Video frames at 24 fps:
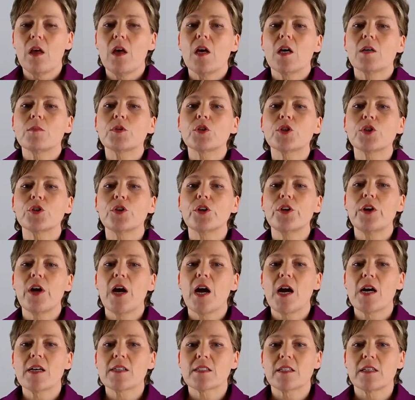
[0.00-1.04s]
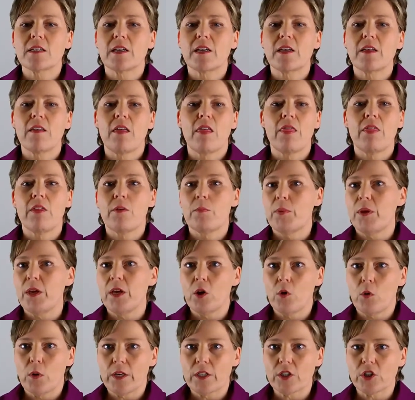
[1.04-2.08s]
I'm sure you're asking the big
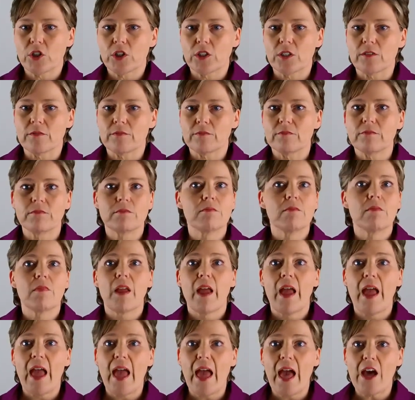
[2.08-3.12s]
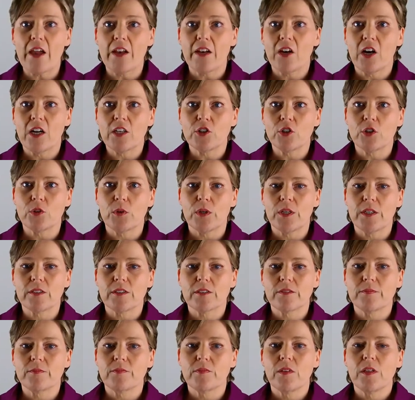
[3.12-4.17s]
question, how did I do it?
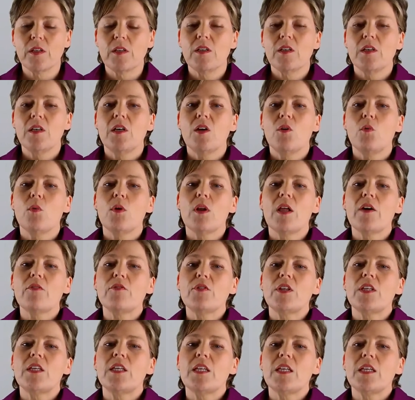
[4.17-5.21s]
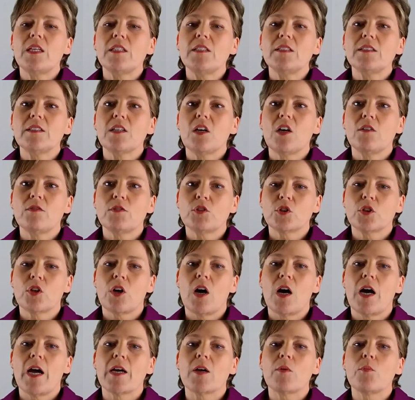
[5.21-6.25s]
Well, after years of
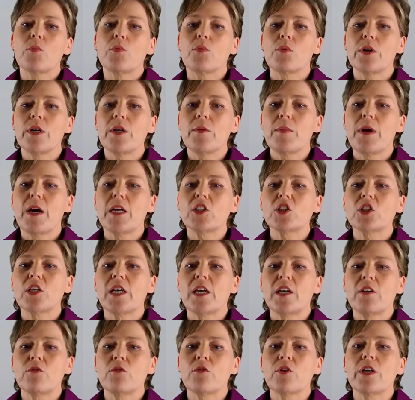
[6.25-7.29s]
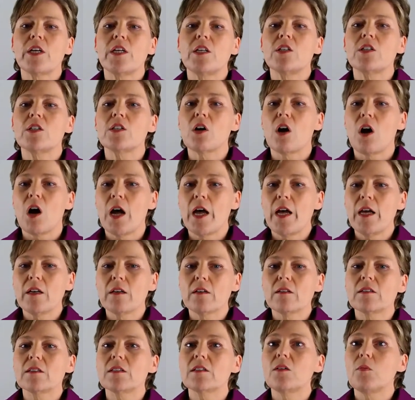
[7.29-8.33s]
trying pretty much every diet,
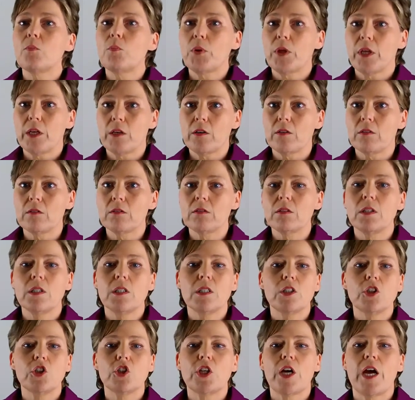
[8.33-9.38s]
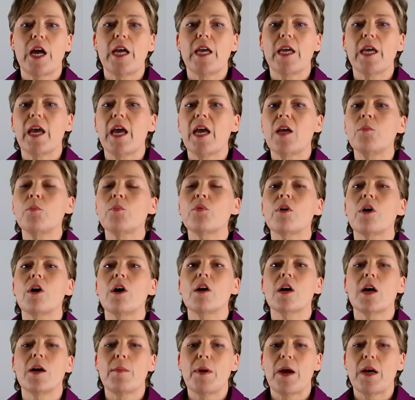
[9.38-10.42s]
pill, shake, and
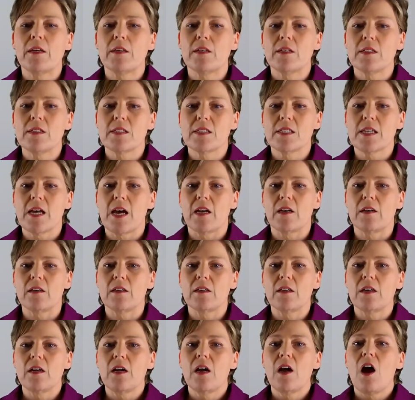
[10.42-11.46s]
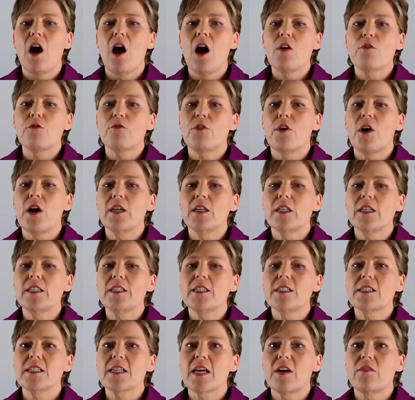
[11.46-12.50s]
program under the sun, I finally
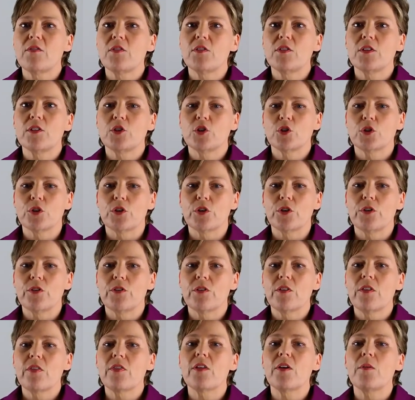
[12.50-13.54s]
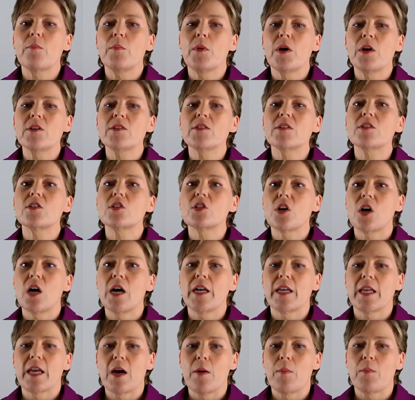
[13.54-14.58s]
discovered the truth that most diet
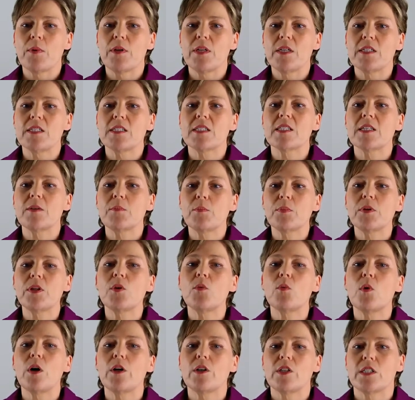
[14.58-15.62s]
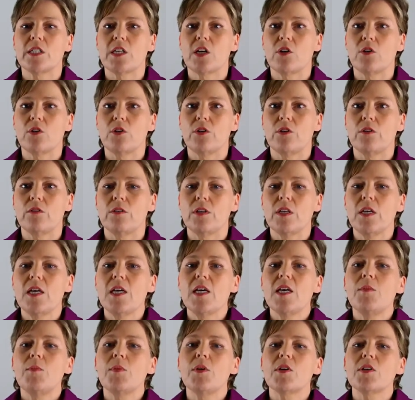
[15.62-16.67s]
companies simply won't tell you
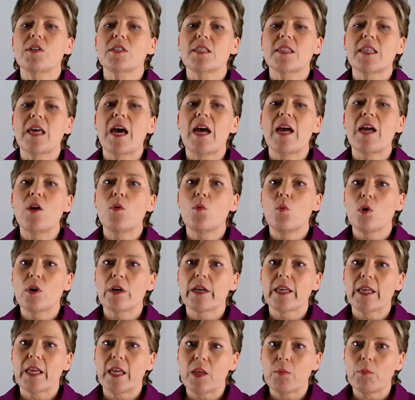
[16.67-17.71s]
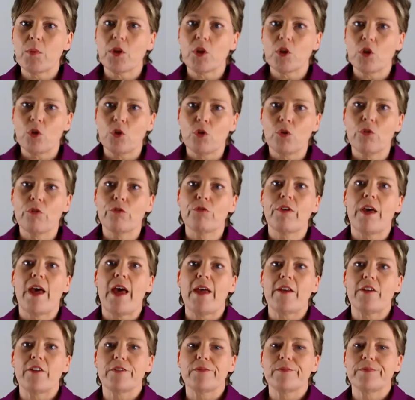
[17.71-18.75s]
because they want to keep you fat.